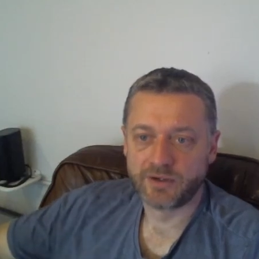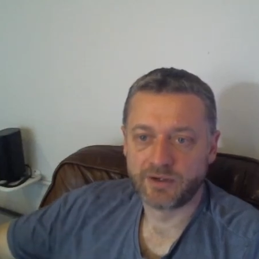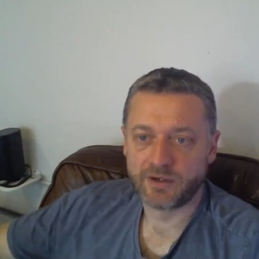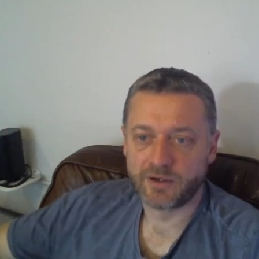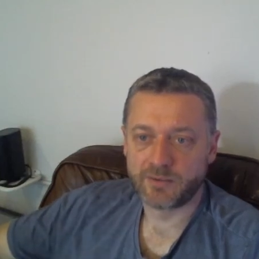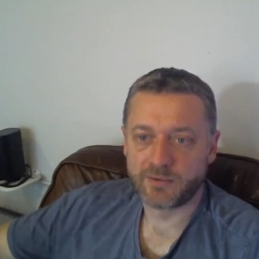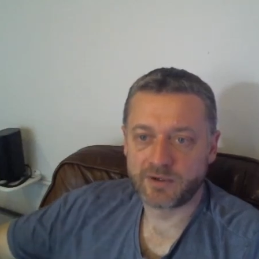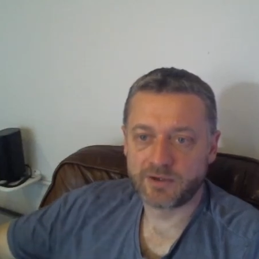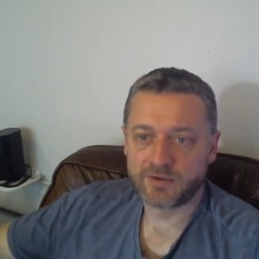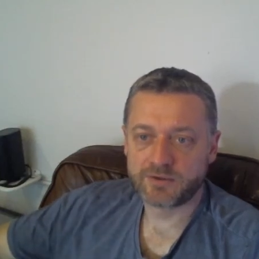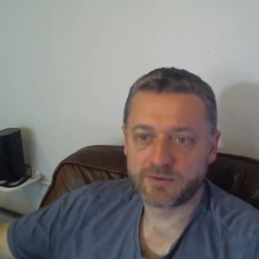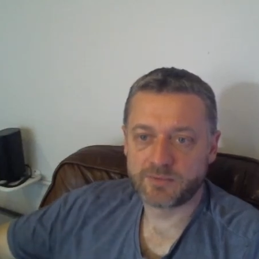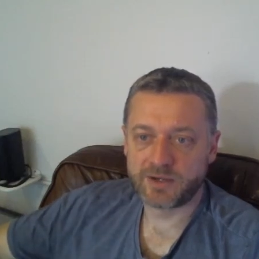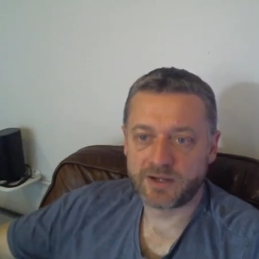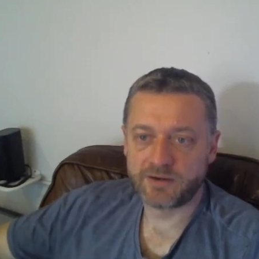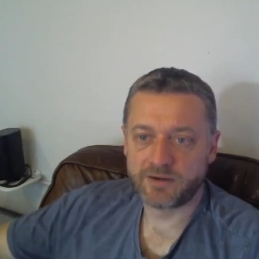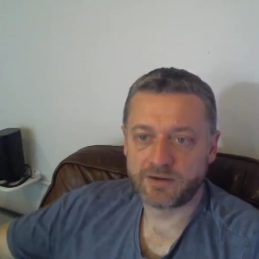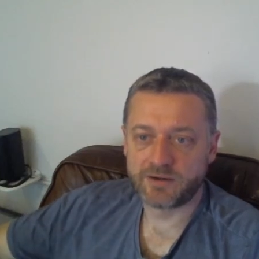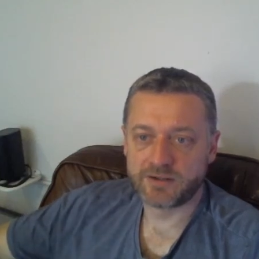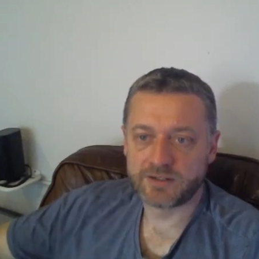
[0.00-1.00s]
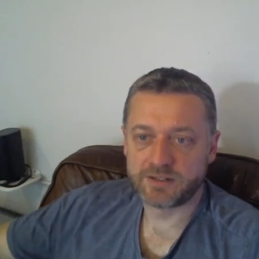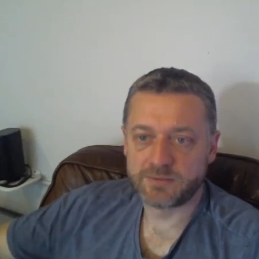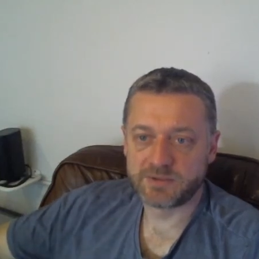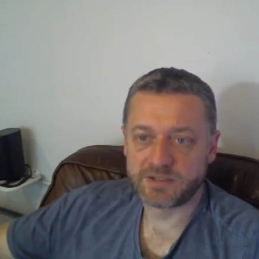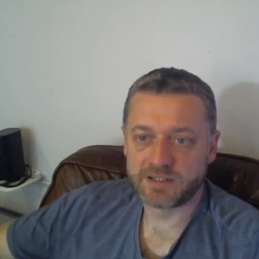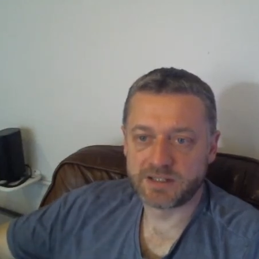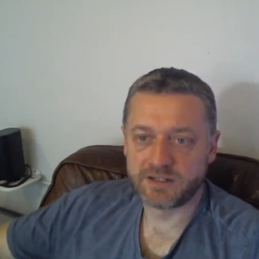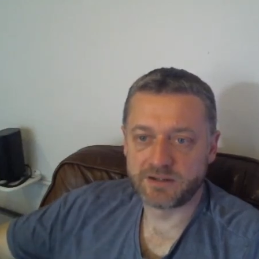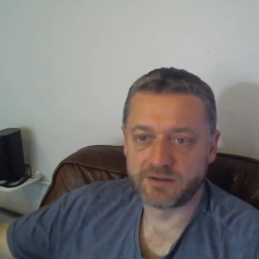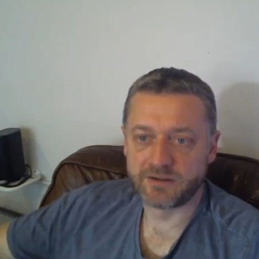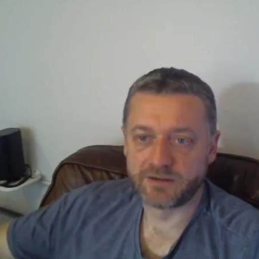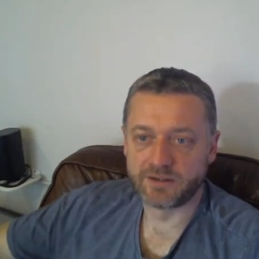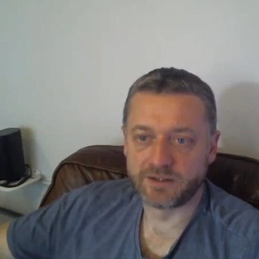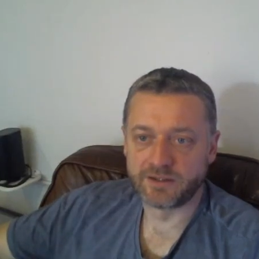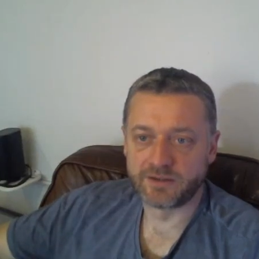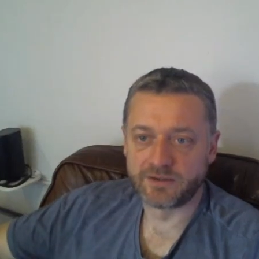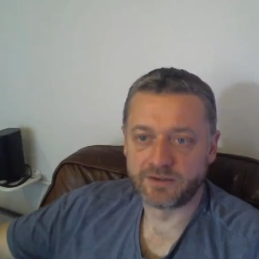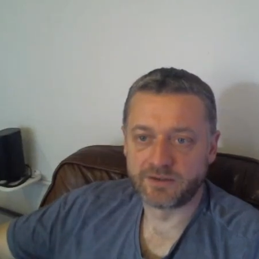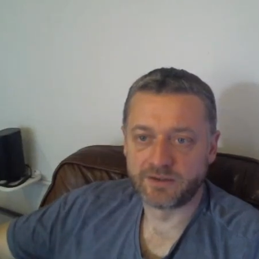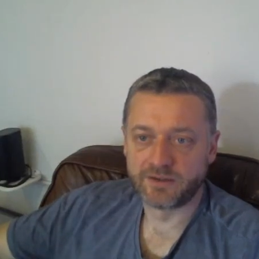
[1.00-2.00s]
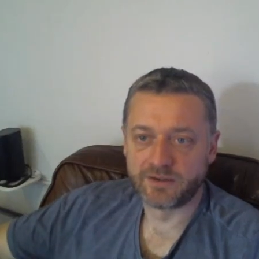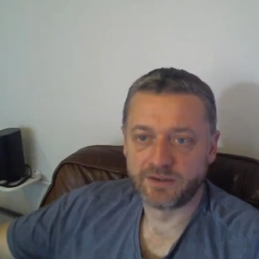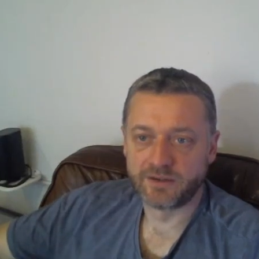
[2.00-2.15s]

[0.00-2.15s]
I'm going to go to about 90% on this.